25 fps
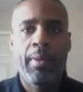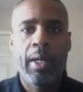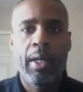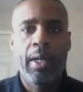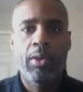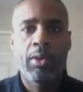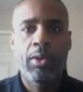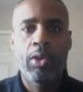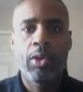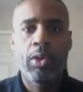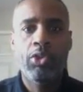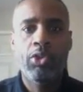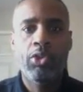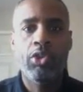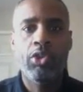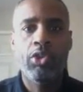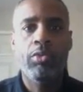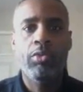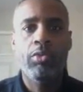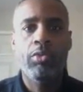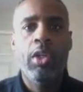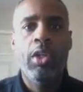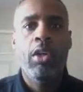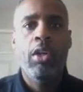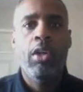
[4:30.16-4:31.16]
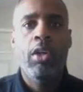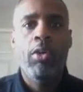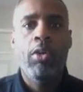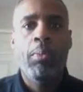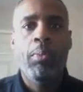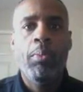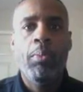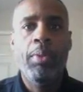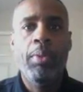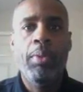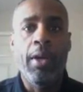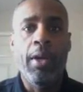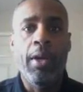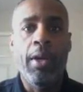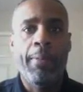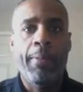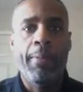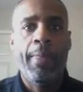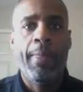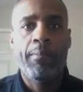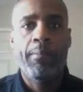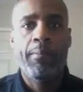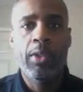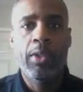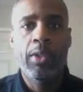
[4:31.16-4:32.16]
go to. But
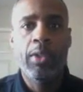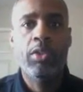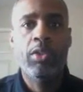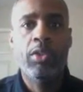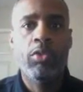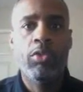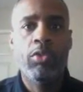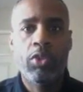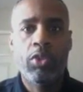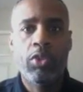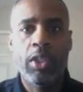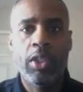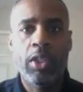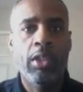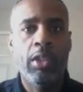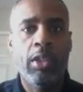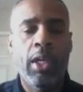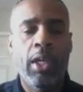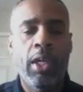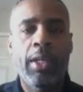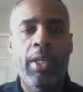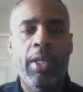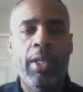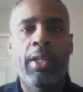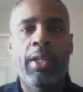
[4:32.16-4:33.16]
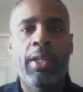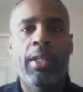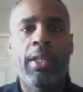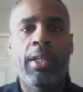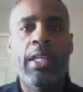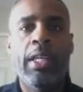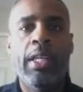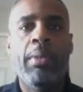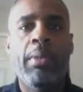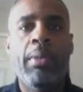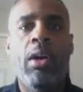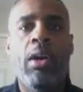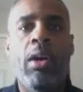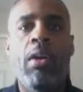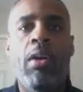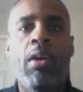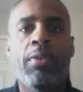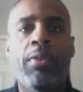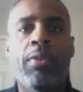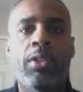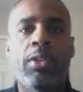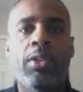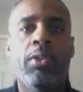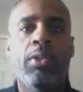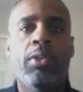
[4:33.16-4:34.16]
this will send an email
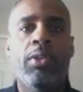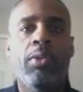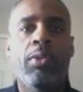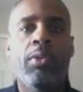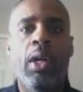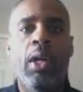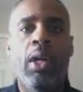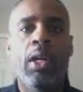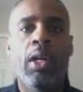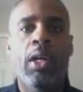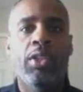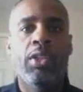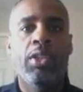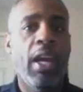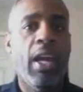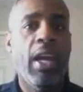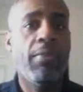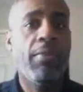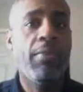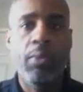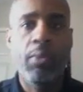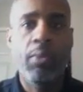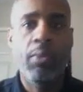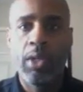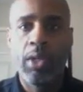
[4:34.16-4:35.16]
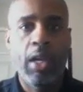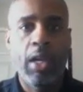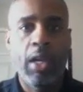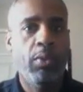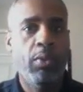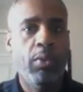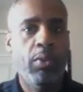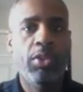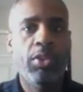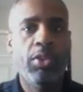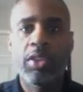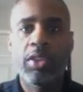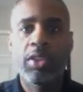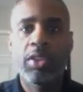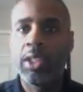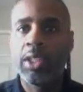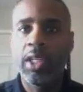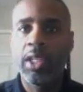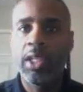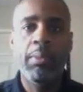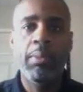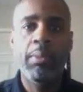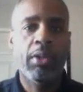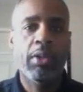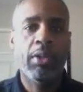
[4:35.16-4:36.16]
offer to everyone. I want you to send
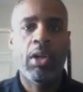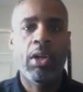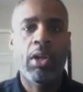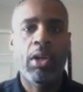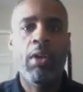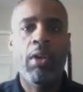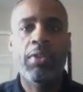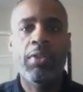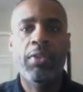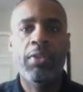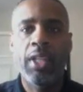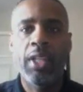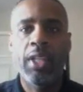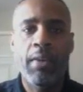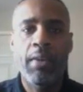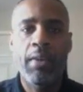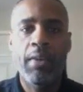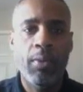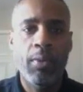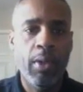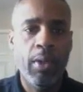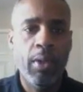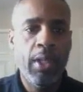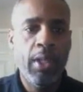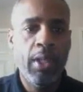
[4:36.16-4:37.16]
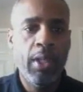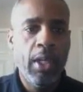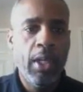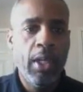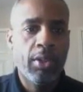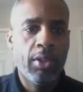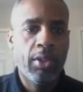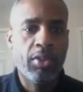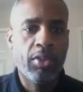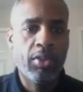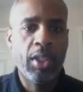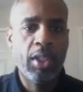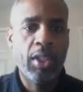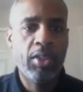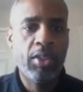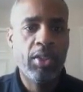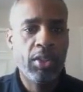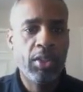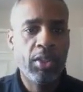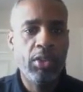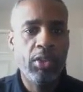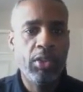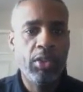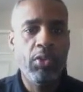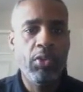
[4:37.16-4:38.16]
an email offer to everyone. So
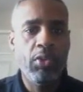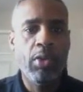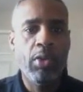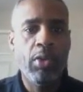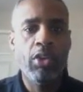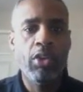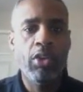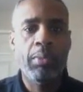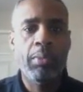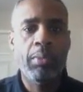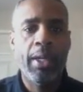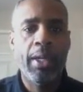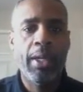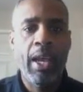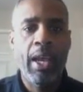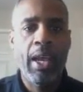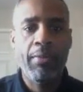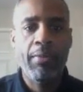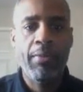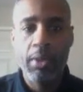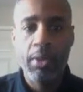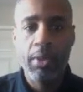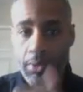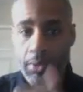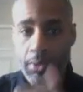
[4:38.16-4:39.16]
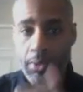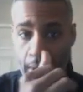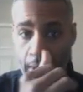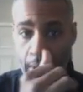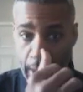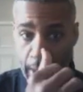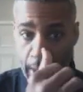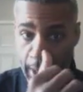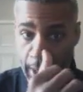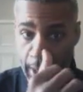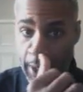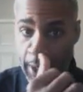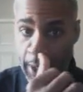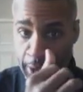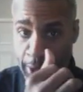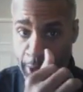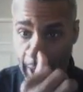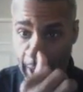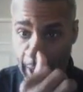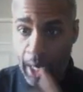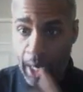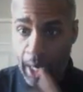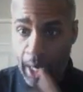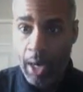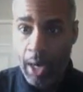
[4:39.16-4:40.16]
662 Rosemont Avenue is
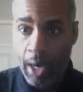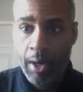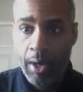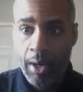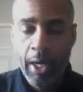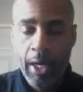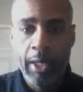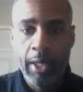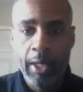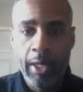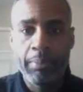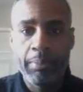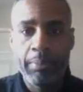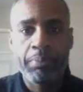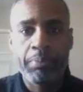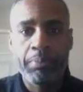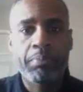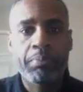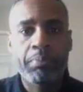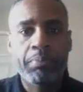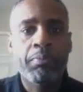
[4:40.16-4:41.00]
our